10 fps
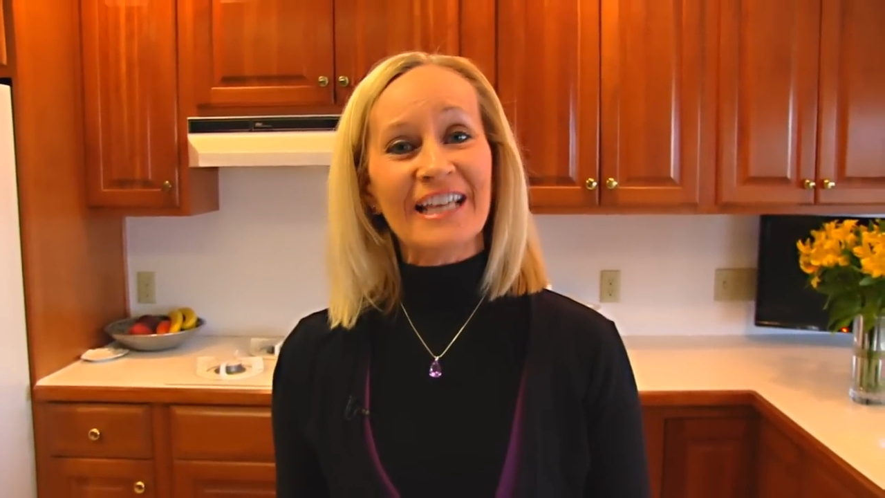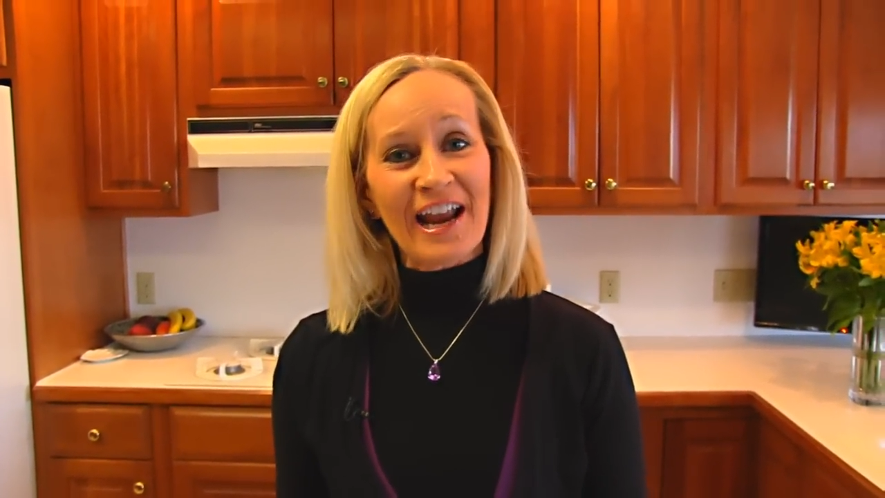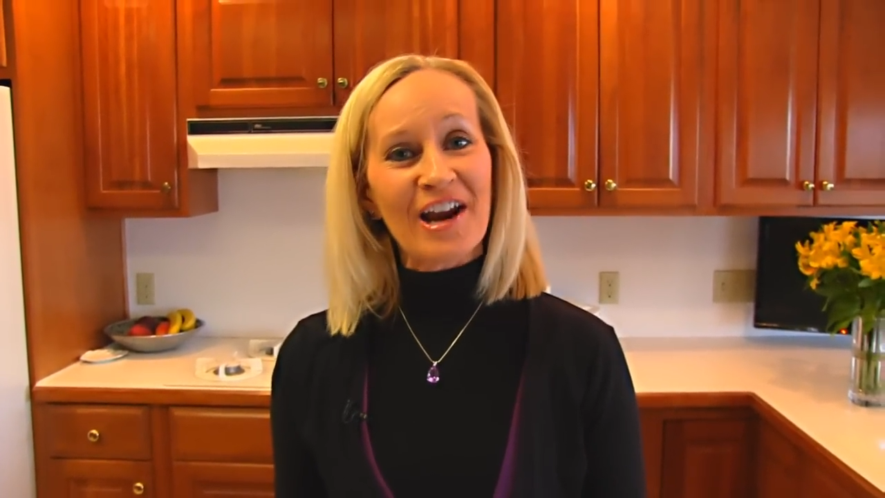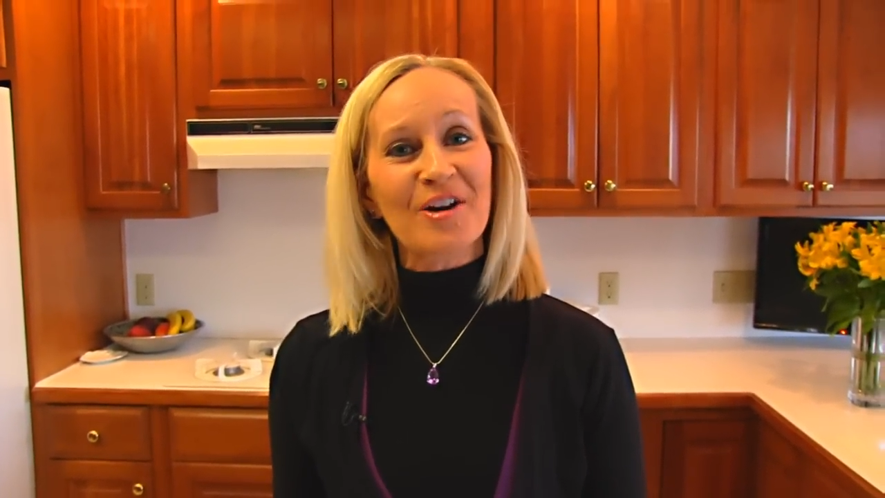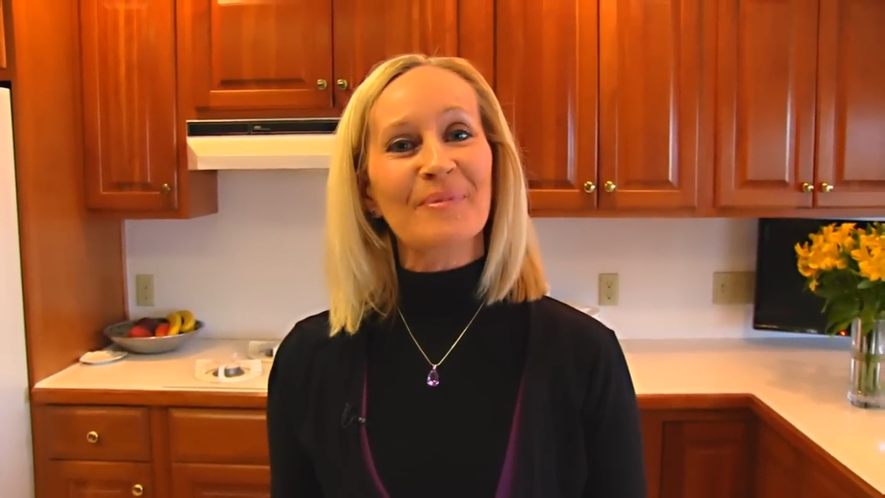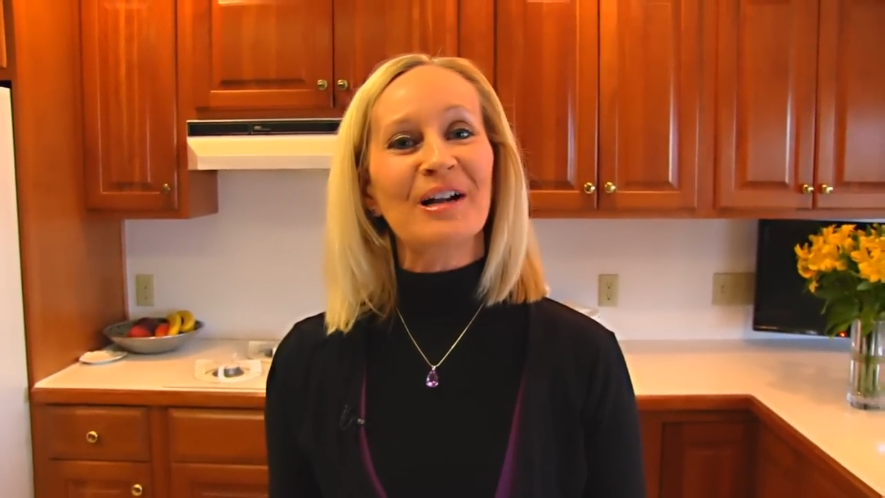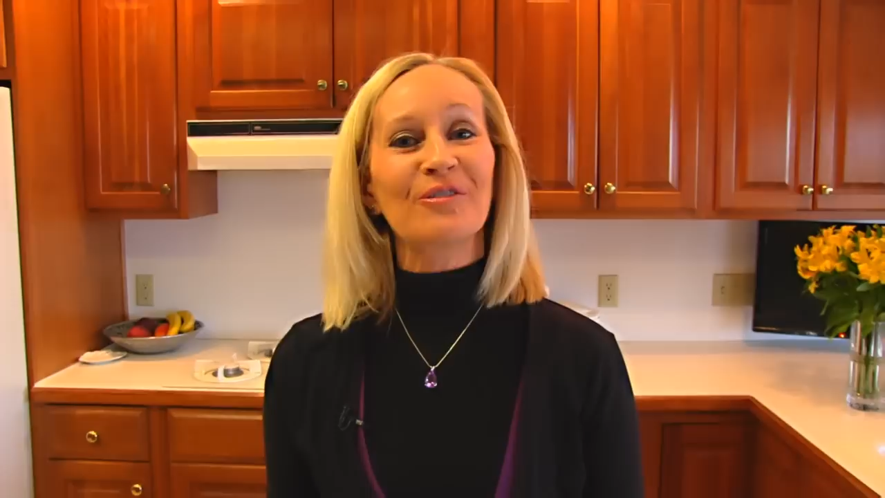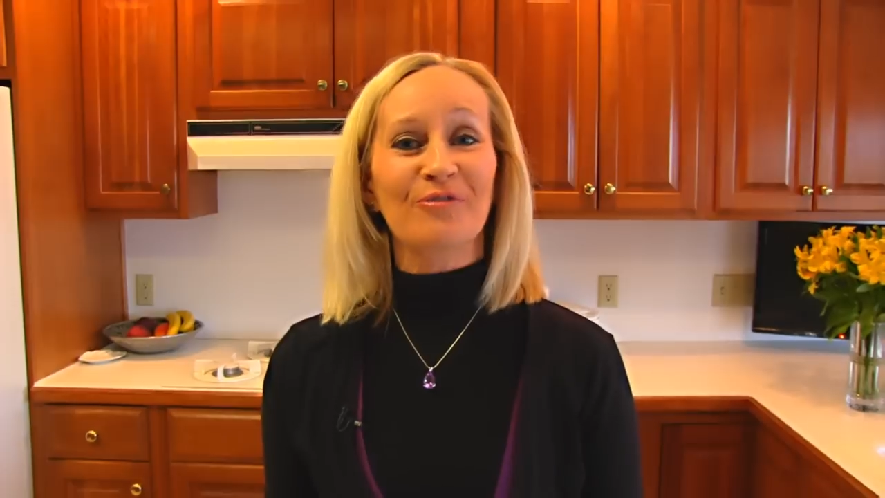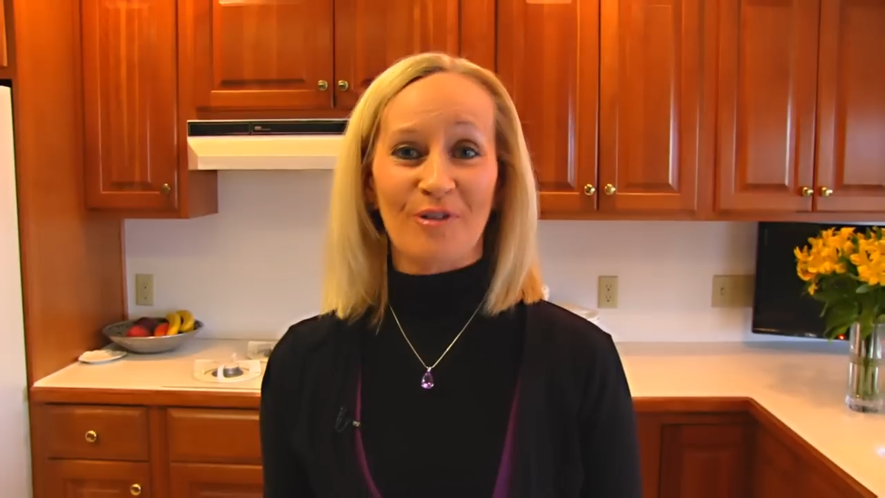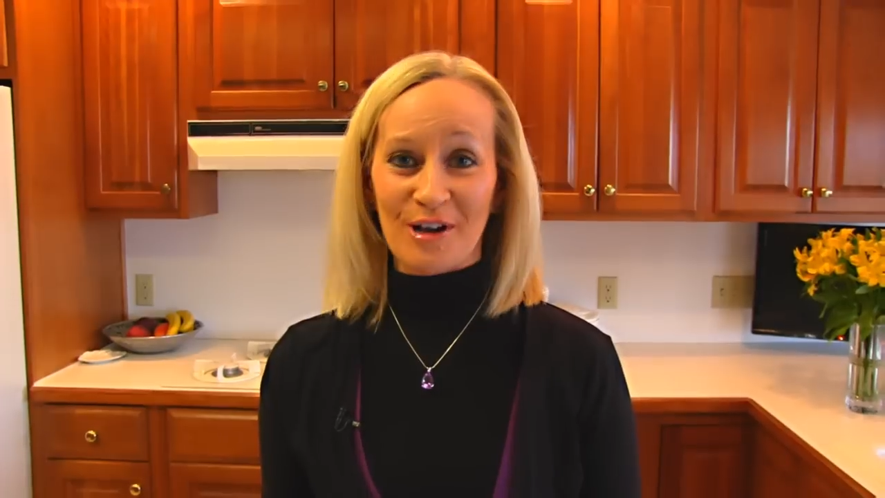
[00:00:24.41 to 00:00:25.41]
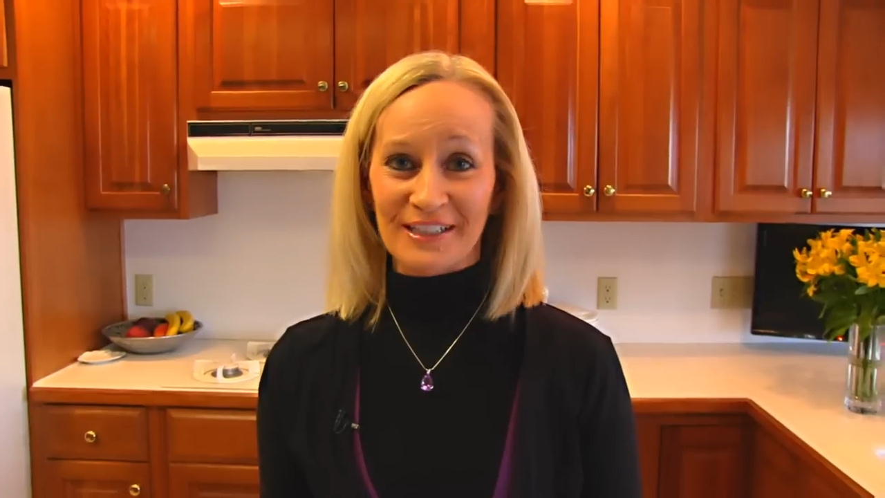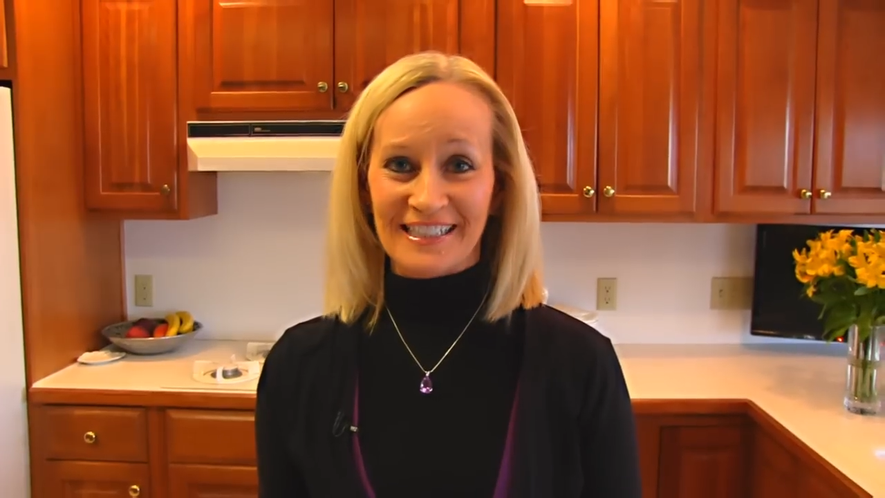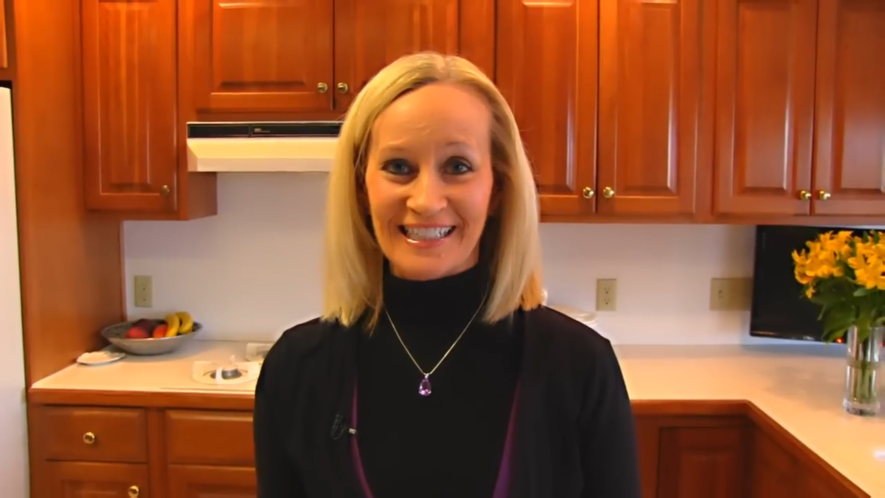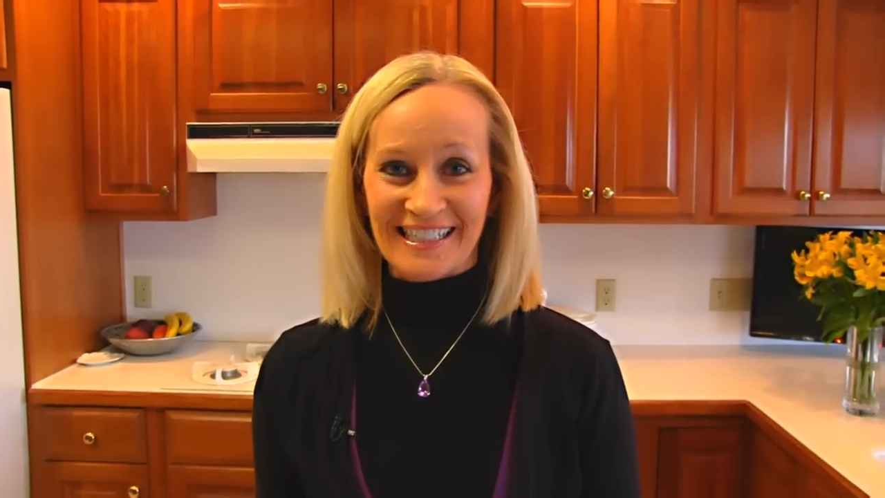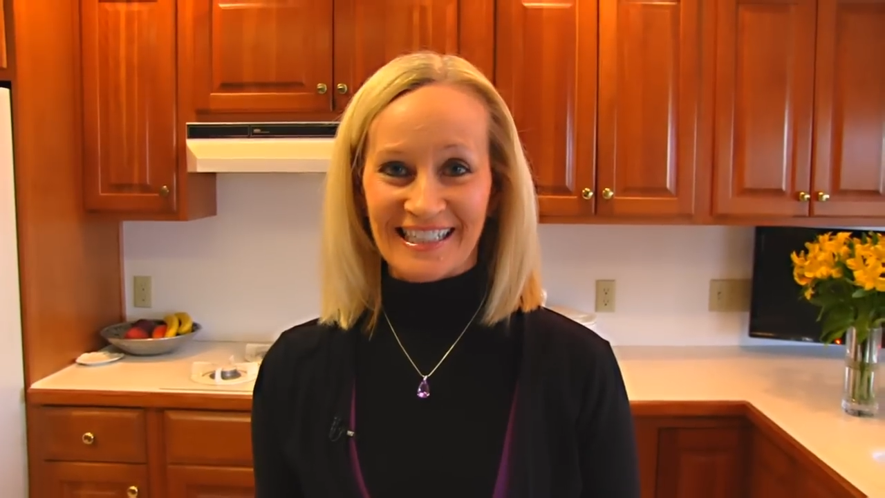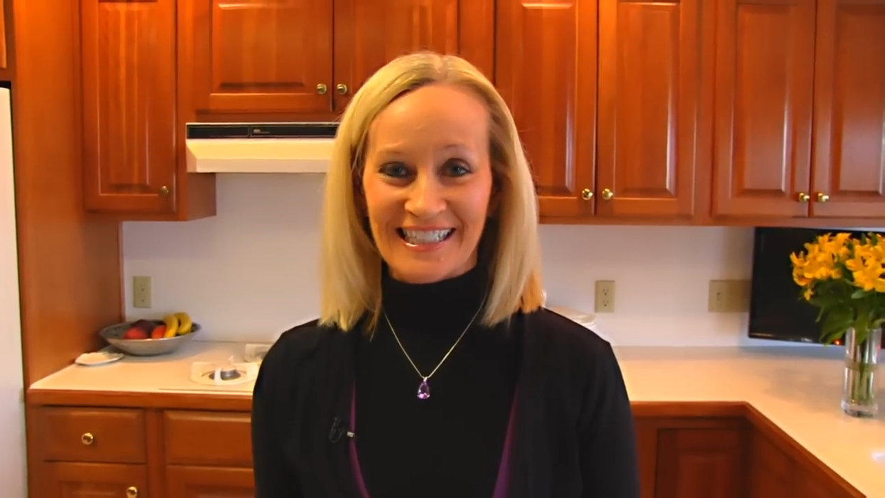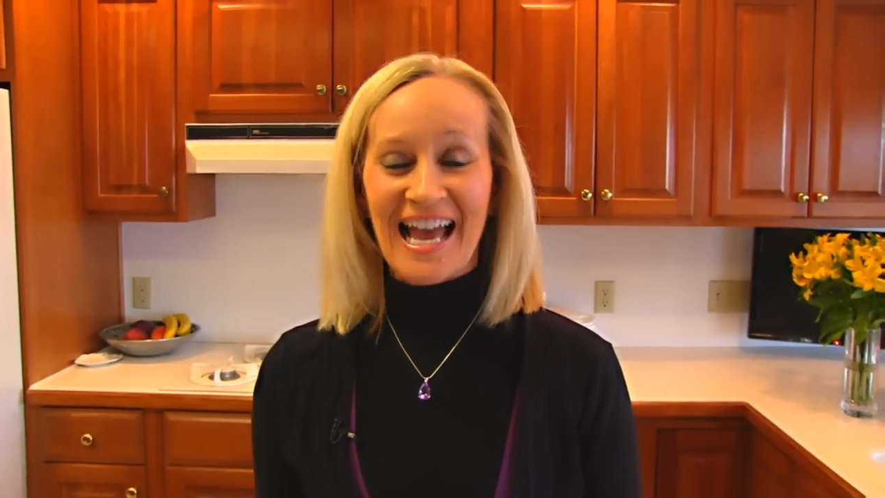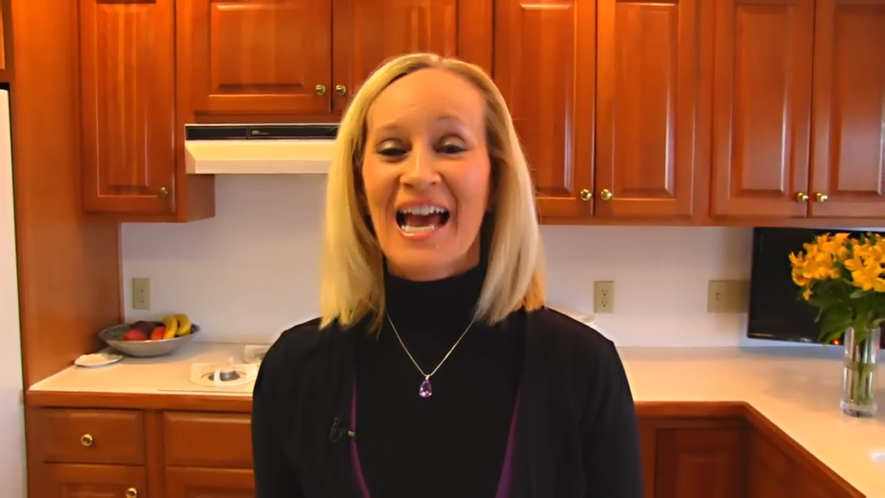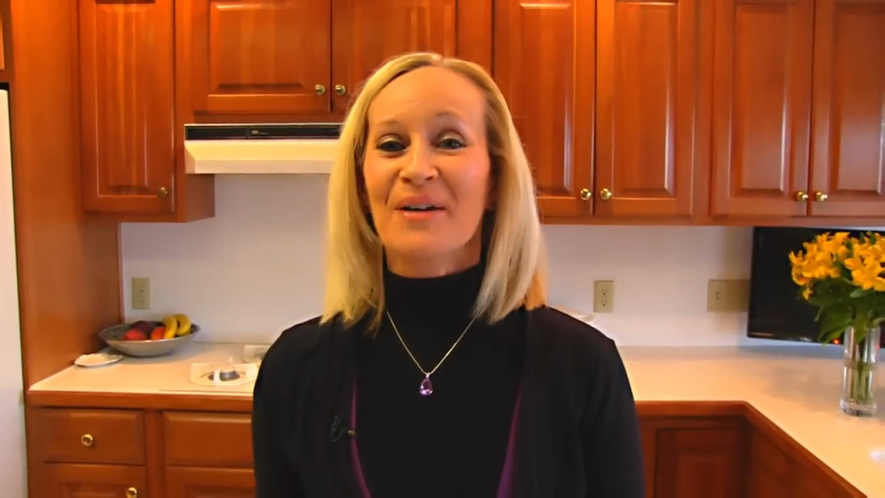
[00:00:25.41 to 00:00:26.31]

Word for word: caramel frosting